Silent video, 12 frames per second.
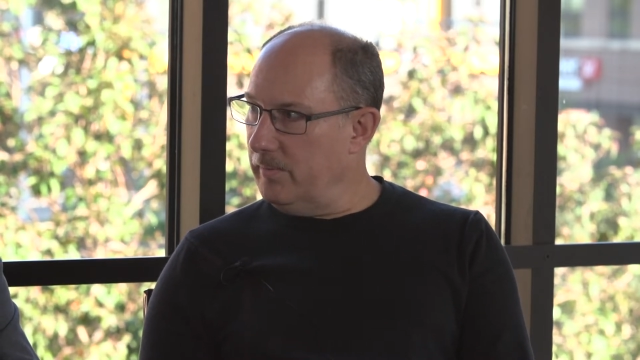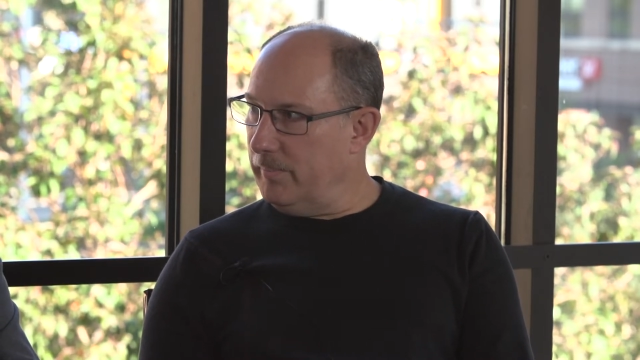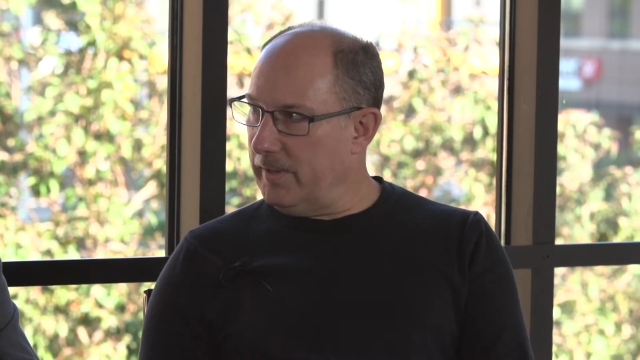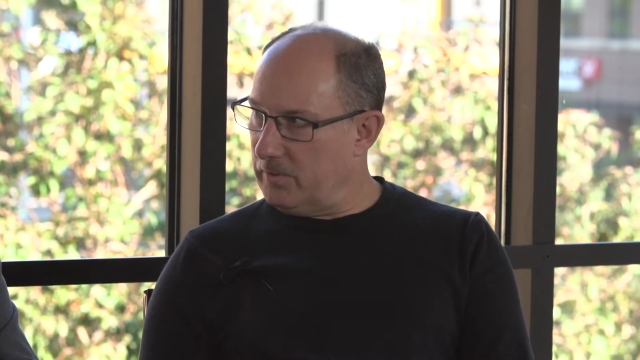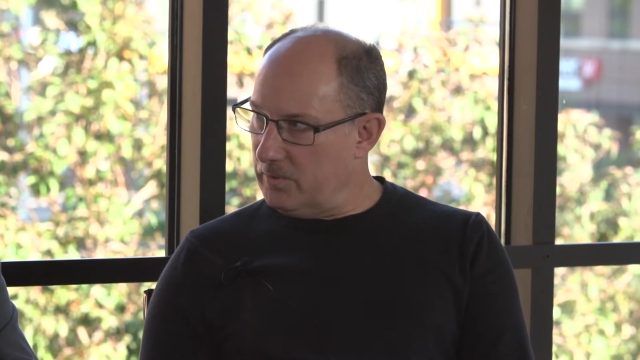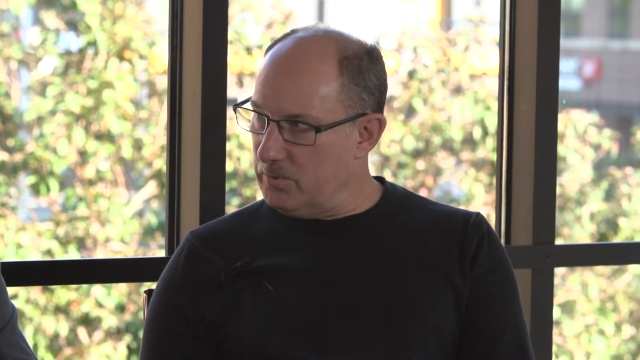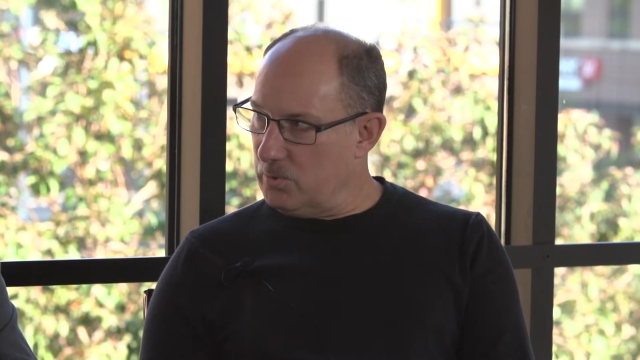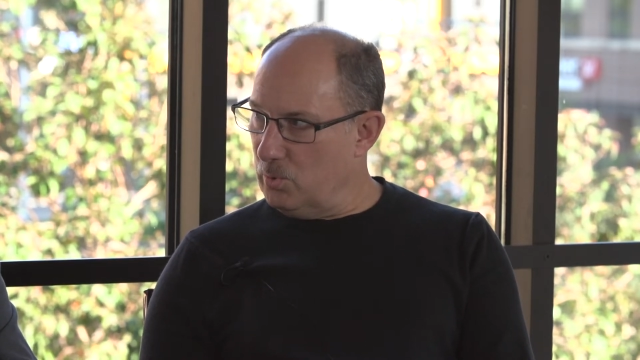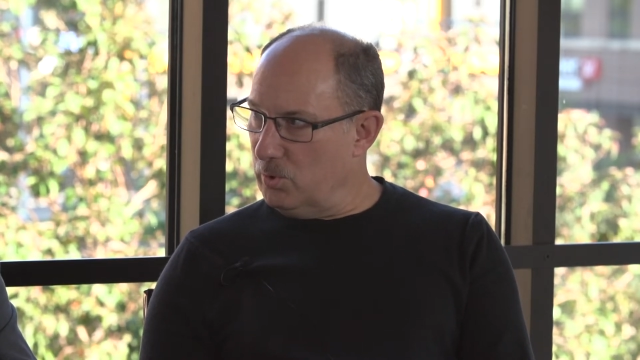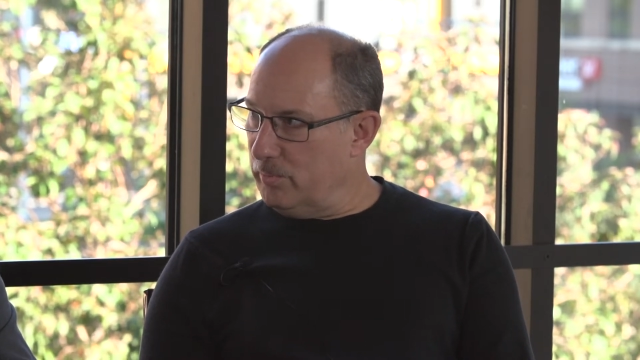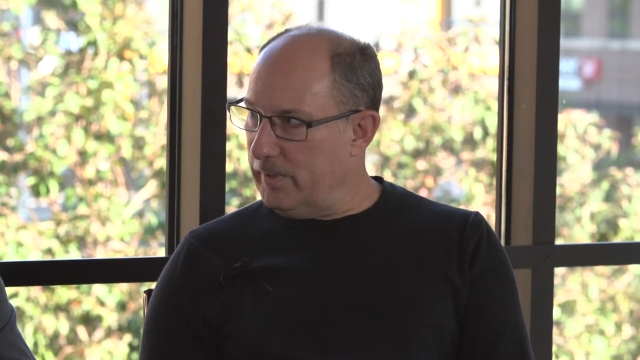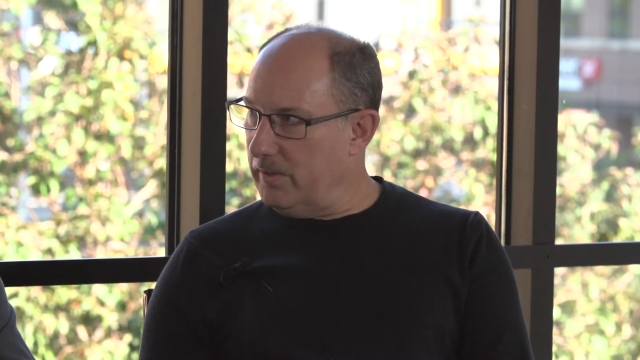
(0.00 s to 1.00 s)
medical
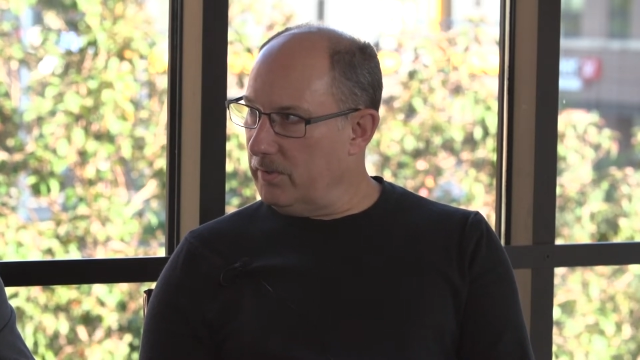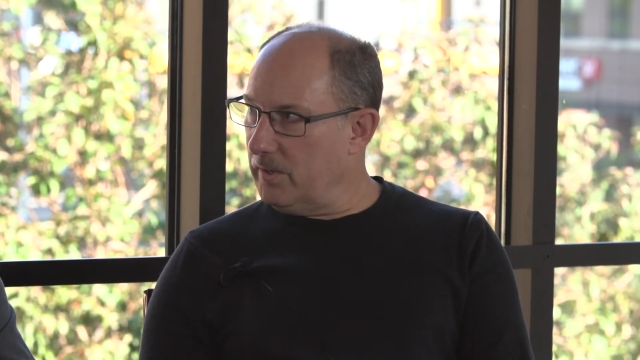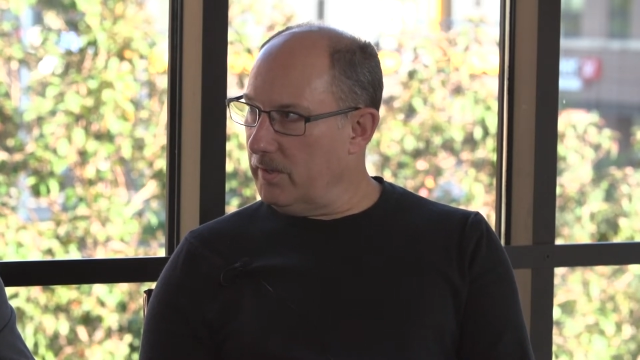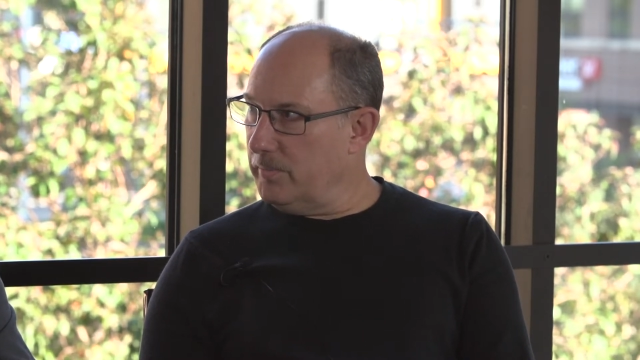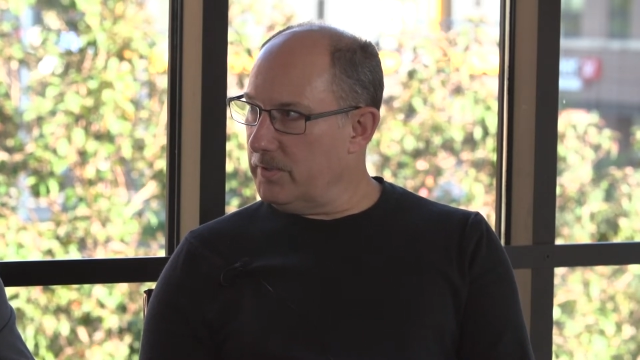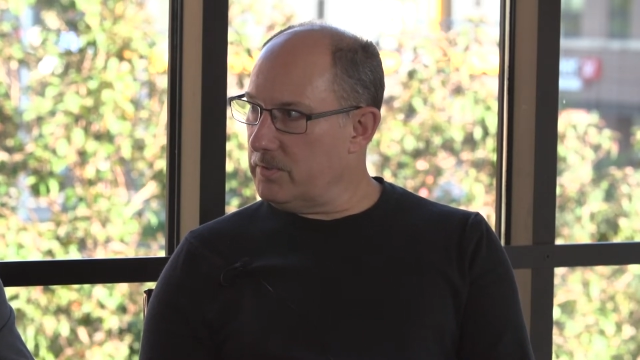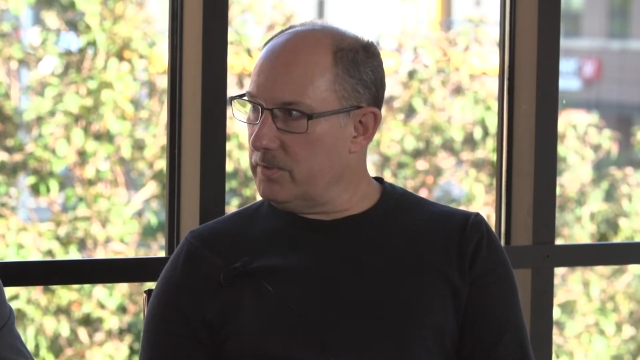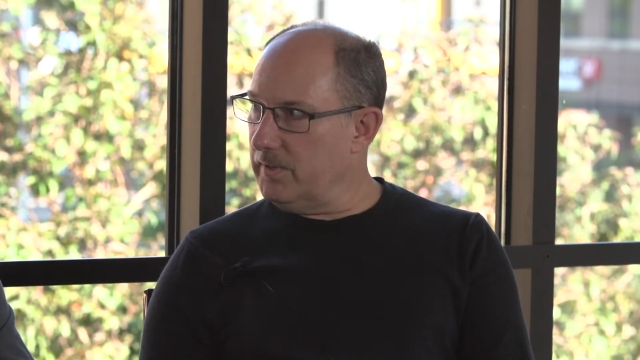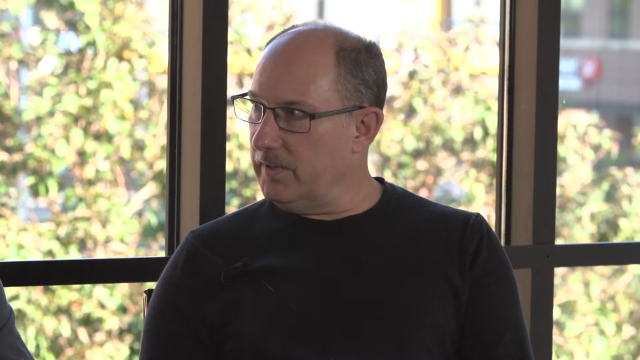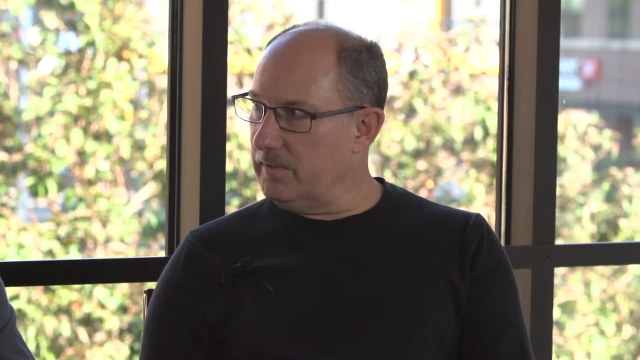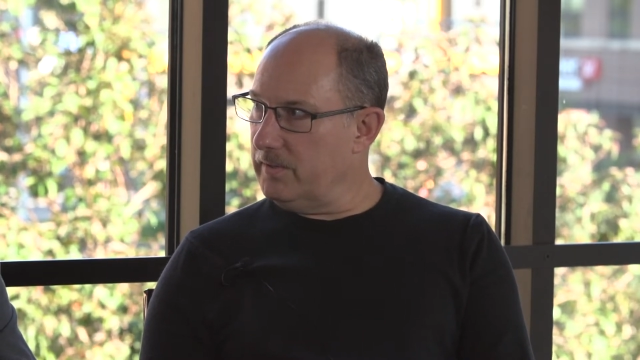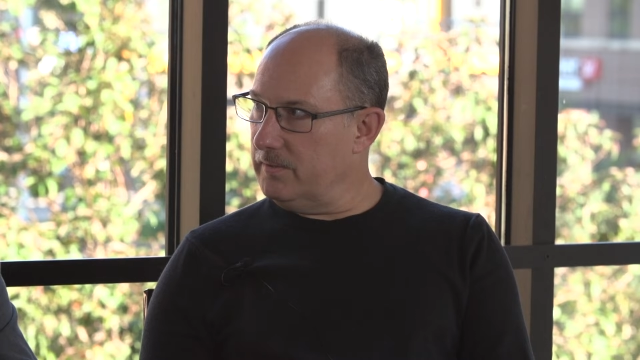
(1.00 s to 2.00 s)
school
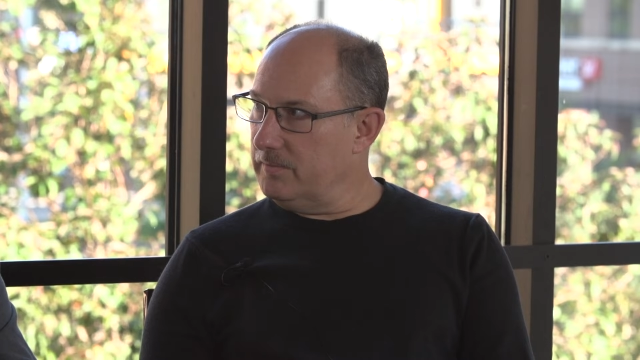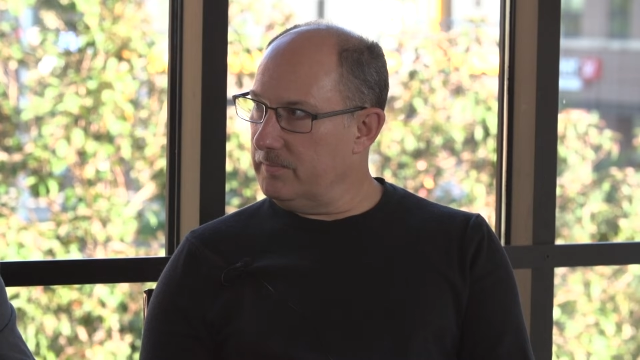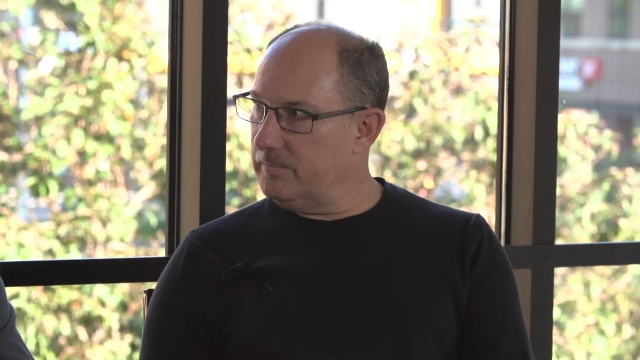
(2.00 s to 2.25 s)
biochemistry. And